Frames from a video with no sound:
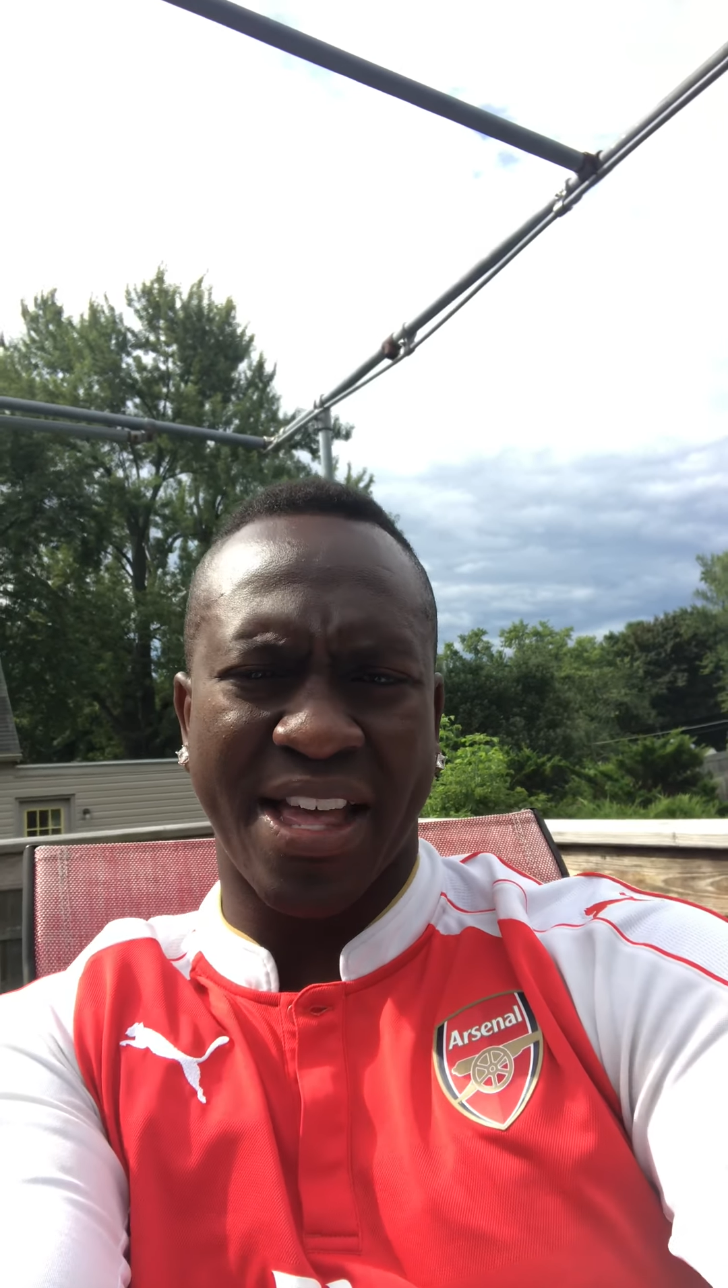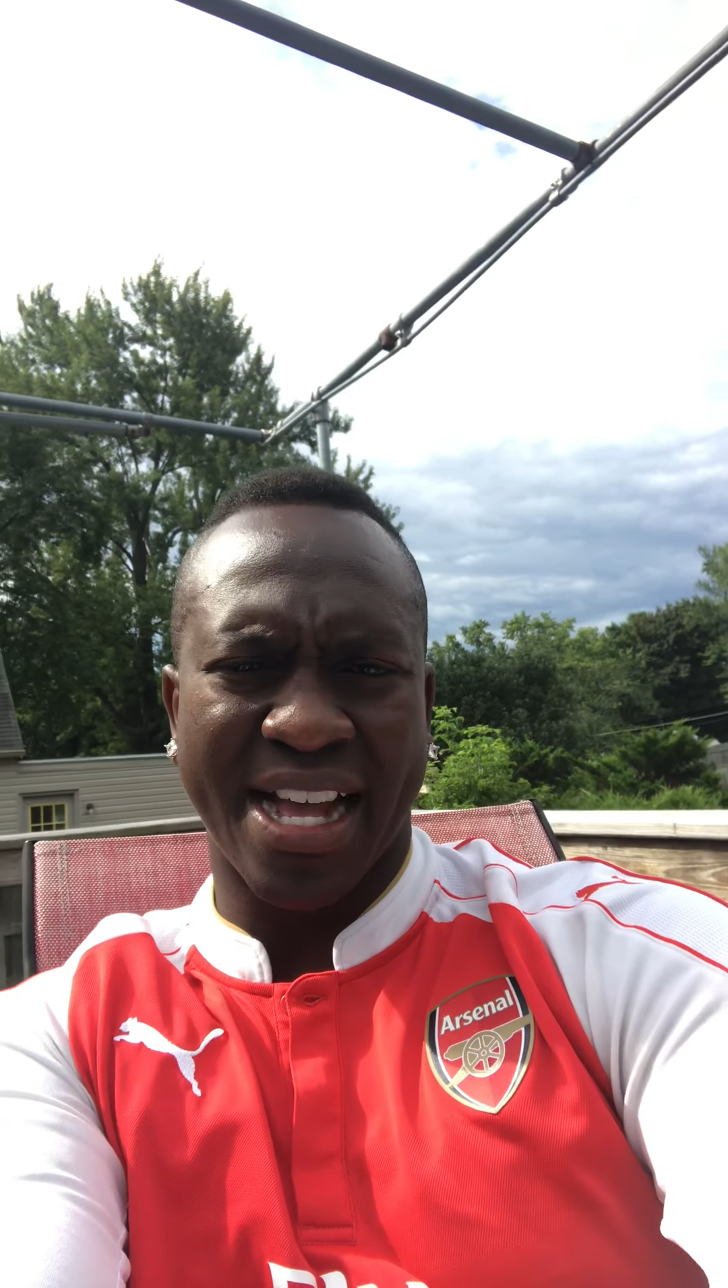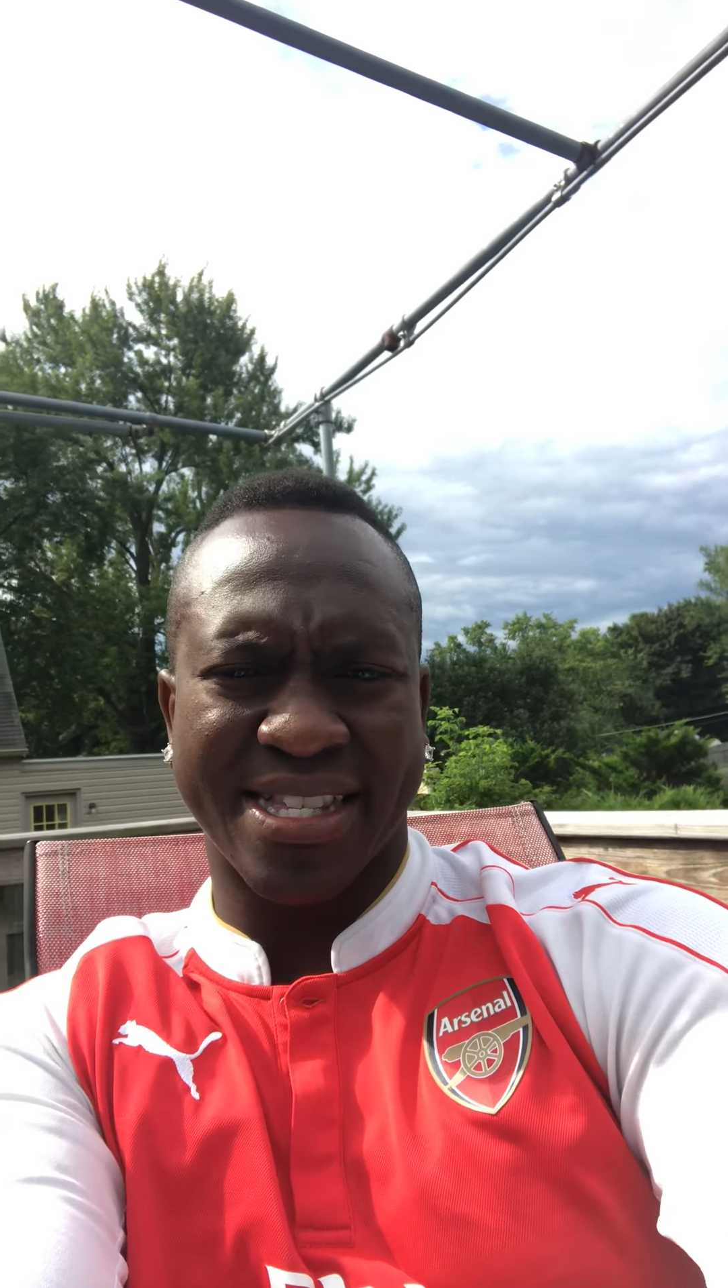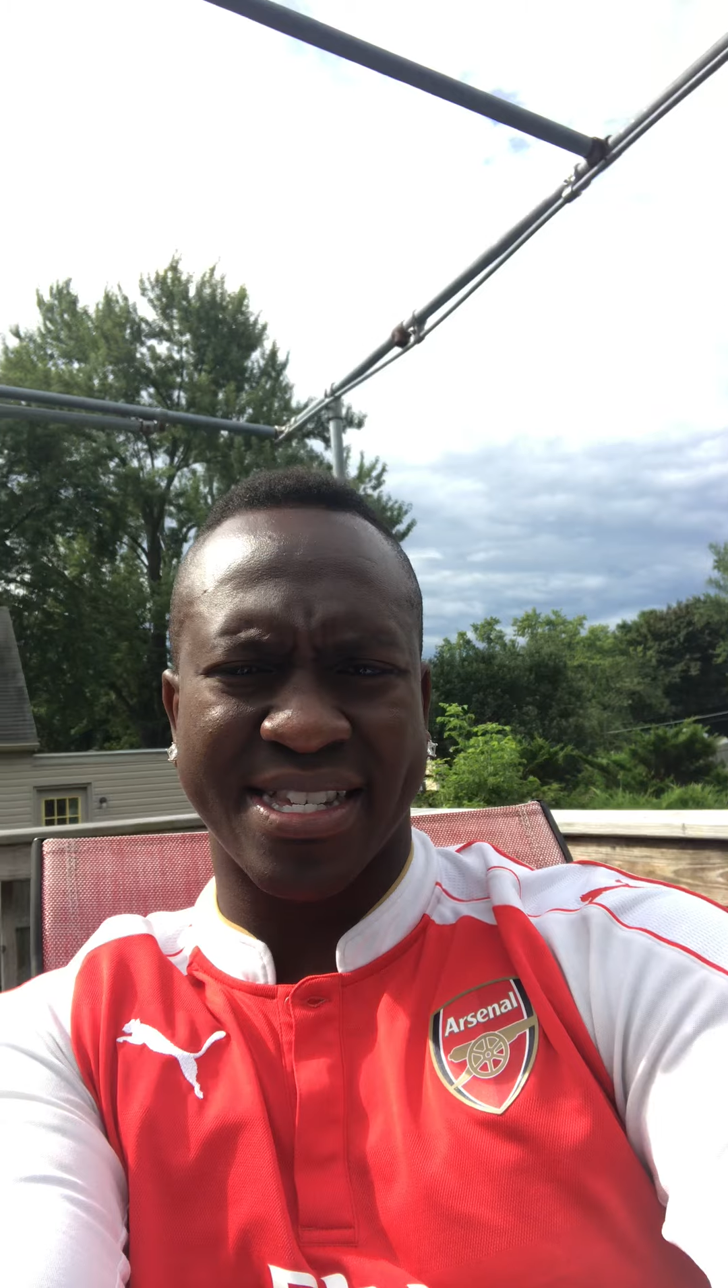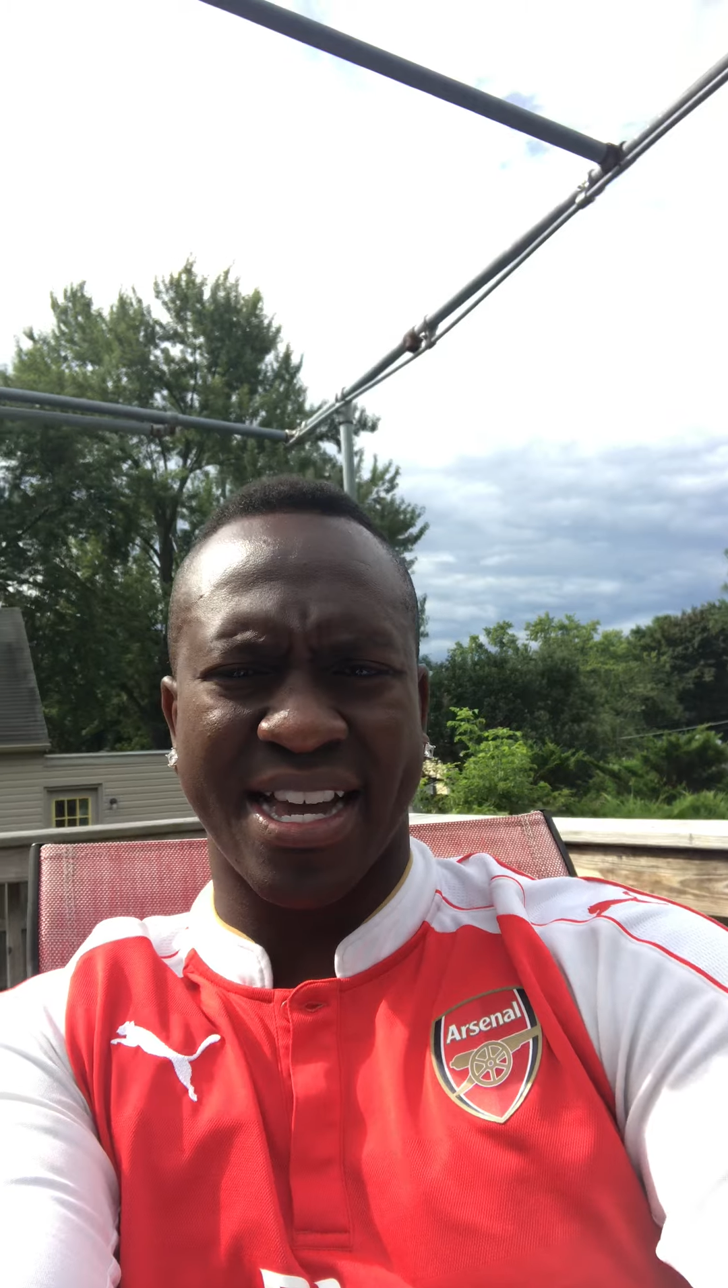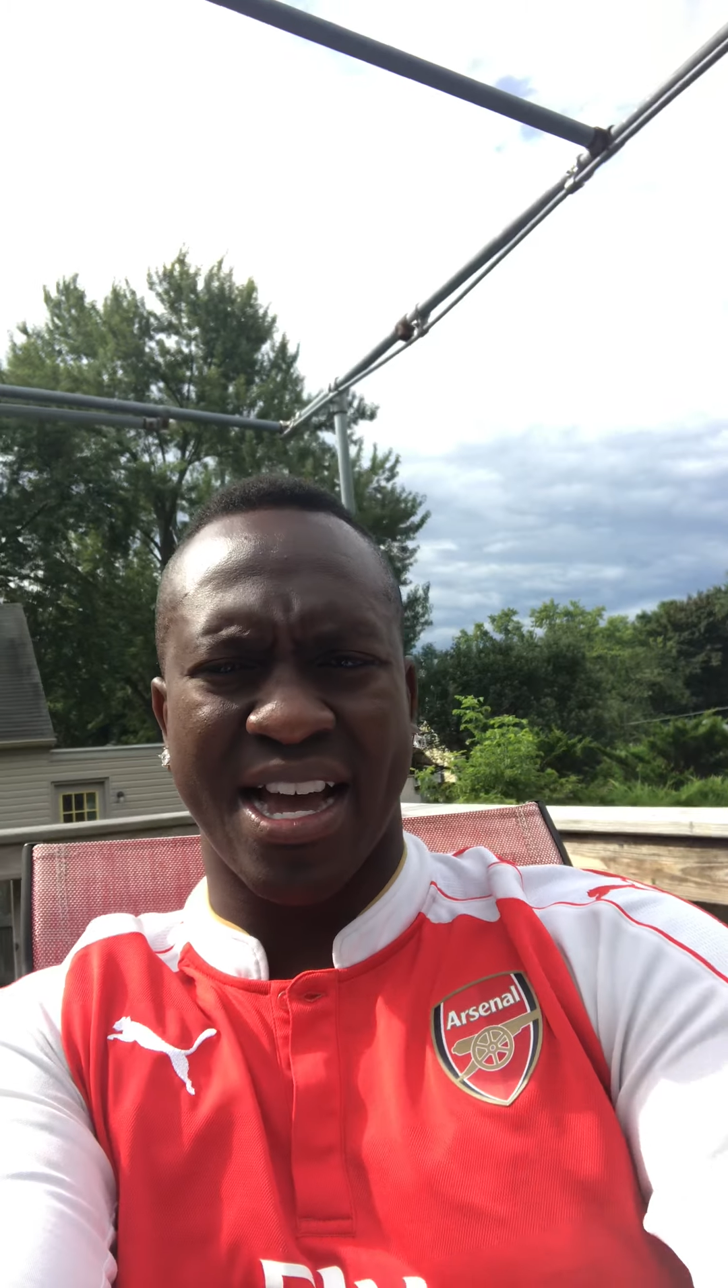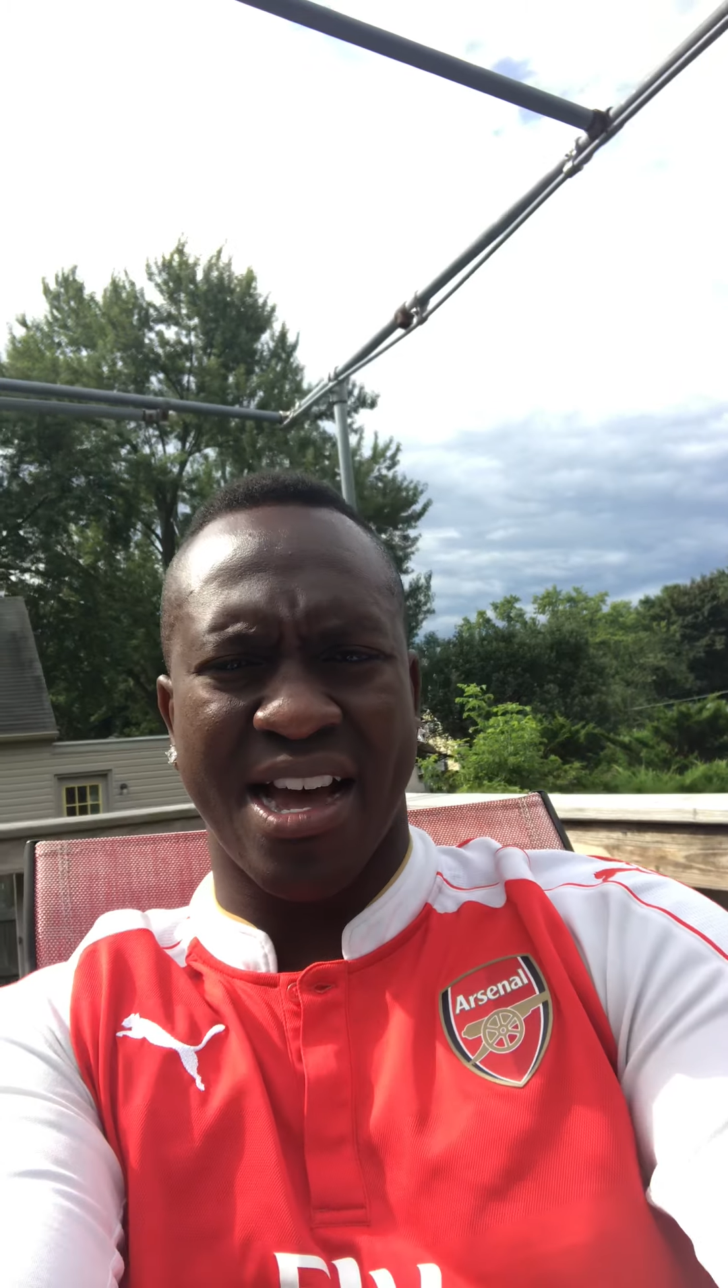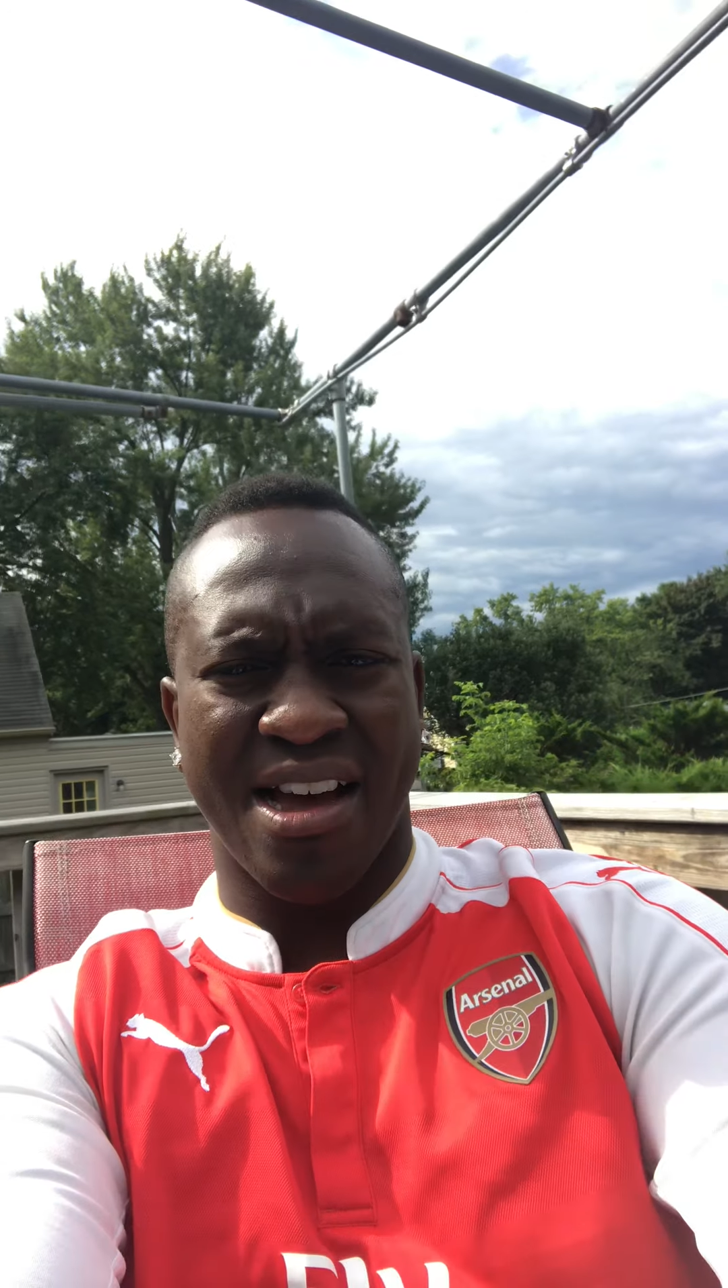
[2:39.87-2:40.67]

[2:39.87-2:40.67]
that